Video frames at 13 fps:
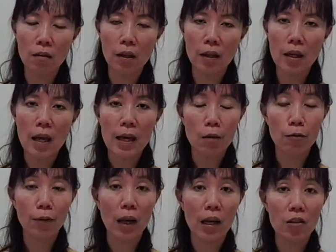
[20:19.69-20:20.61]
Okay, in
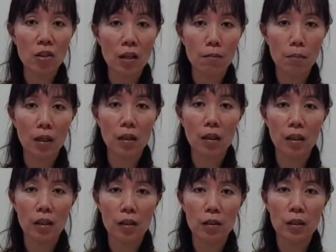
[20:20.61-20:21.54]
fact, actually I make
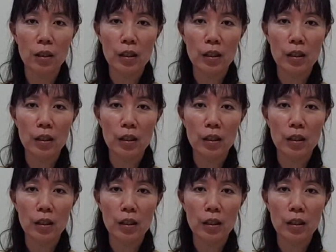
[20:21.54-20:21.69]
a